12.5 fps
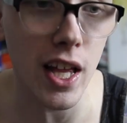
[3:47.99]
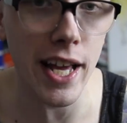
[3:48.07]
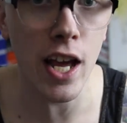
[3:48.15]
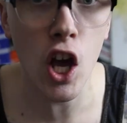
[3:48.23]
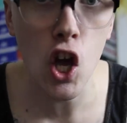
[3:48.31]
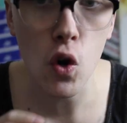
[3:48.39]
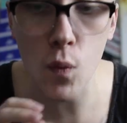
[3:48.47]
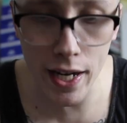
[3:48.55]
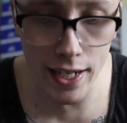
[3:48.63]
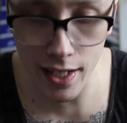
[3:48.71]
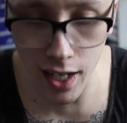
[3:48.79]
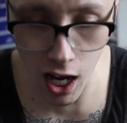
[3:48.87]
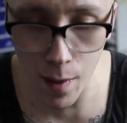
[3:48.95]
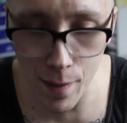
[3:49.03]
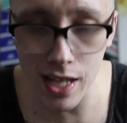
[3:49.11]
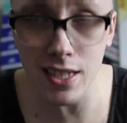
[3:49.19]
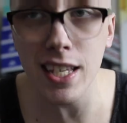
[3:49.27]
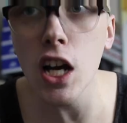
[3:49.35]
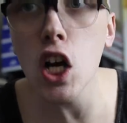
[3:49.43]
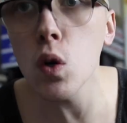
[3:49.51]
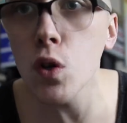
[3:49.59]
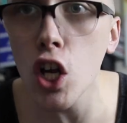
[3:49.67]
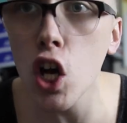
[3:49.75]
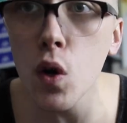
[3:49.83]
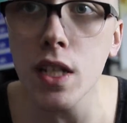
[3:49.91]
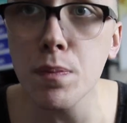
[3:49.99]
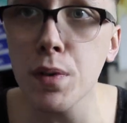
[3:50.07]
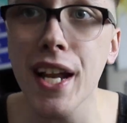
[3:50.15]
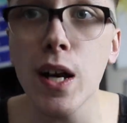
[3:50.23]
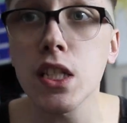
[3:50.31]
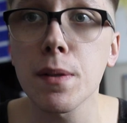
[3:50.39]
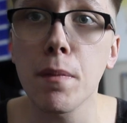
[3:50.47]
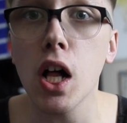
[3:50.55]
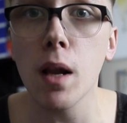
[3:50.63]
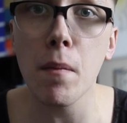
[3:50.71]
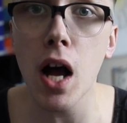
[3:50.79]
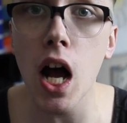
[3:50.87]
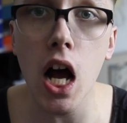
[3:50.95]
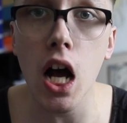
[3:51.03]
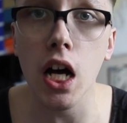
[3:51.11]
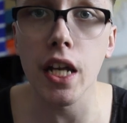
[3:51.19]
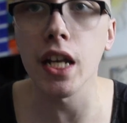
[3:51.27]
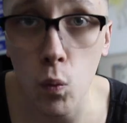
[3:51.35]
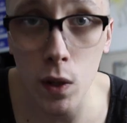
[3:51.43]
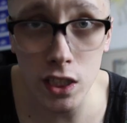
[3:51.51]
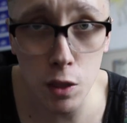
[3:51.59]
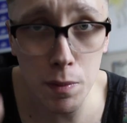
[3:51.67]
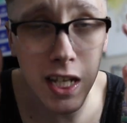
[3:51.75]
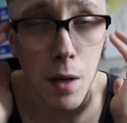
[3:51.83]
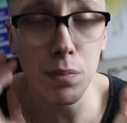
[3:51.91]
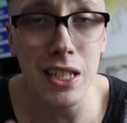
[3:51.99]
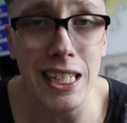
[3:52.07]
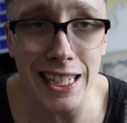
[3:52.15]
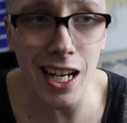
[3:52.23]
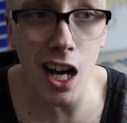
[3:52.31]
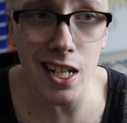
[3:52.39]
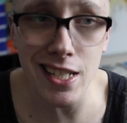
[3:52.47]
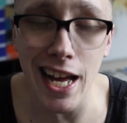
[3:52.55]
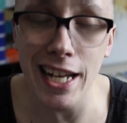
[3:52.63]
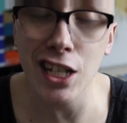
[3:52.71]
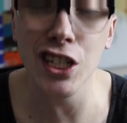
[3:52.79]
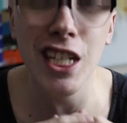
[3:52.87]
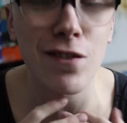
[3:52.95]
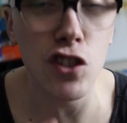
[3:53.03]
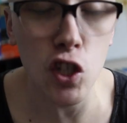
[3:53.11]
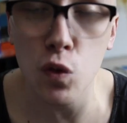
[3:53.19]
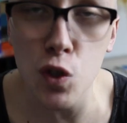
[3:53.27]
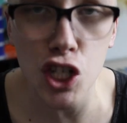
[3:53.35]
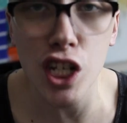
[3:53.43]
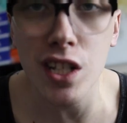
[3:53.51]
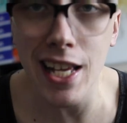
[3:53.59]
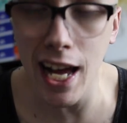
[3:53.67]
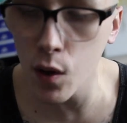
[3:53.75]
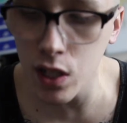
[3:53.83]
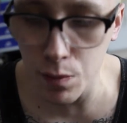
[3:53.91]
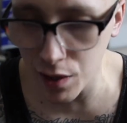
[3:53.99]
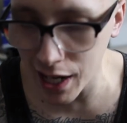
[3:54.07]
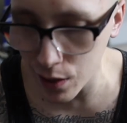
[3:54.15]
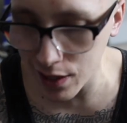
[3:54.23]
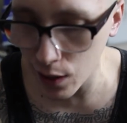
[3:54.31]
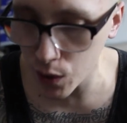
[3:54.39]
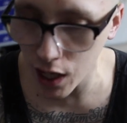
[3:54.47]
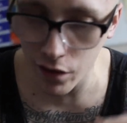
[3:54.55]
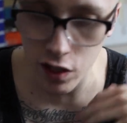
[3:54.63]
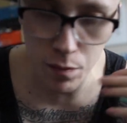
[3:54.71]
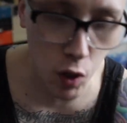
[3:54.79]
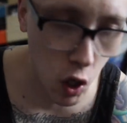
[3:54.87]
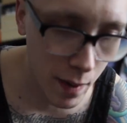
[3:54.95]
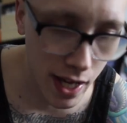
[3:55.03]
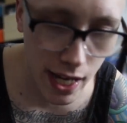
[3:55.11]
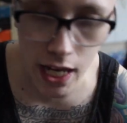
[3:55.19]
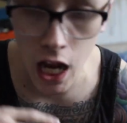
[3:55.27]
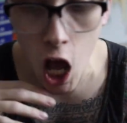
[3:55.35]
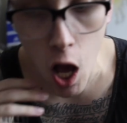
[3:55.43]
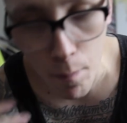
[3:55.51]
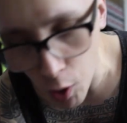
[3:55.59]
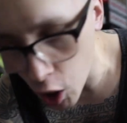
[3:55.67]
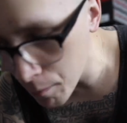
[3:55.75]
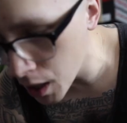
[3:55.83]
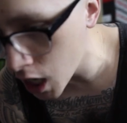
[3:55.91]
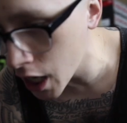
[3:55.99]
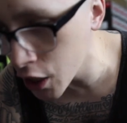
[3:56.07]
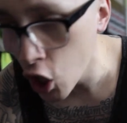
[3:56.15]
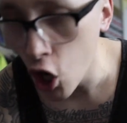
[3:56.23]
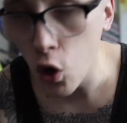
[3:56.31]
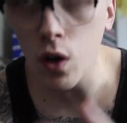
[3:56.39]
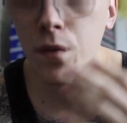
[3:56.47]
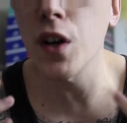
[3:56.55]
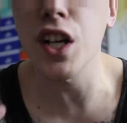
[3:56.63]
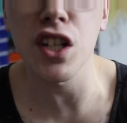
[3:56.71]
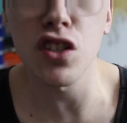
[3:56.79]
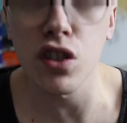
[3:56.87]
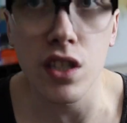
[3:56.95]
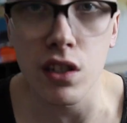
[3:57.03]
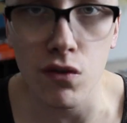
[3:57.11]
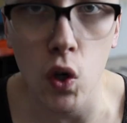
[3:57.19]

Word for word: like ready to comment and say, oh no, it's pronounced ball man." Well, to be completely honest, I could give two shits how it's pronounced. I don't care if it's ball main, ball man, or fucking Tootsie